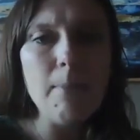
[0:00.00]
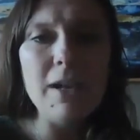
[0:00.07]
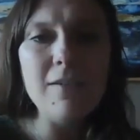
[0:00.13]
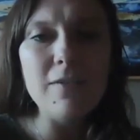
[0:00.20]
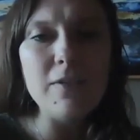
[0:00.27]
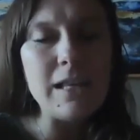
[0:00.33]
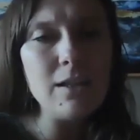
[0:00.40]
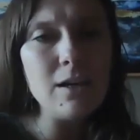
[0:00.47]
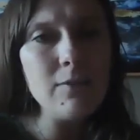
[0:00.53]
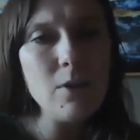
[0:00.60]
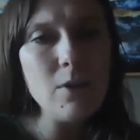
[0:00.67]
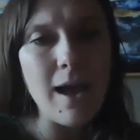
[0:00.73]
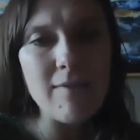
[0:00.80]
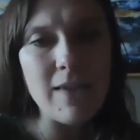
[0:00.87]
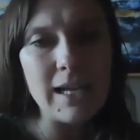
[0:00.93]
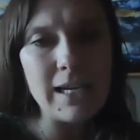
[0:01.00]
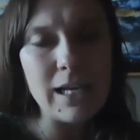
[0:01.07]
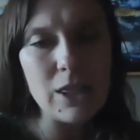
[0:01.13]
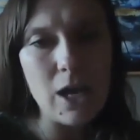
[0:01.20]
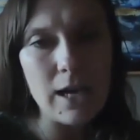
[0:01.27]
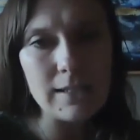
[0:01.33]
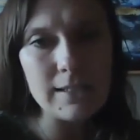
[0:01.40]
but if either of you have
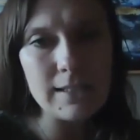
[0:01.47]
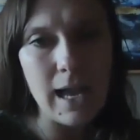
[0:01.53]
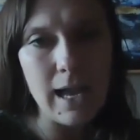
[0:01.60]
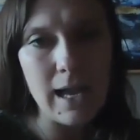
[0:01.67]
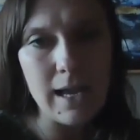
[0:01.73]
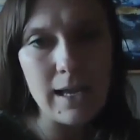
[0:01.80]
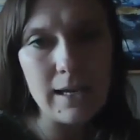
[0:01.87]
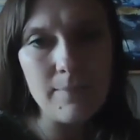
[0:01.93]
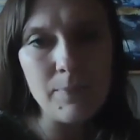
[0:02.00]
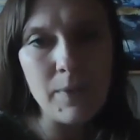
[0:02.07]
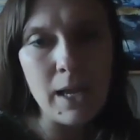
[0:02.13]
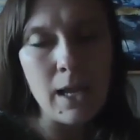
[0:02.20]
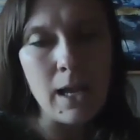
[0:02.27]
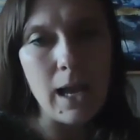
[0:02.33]
any thoughts on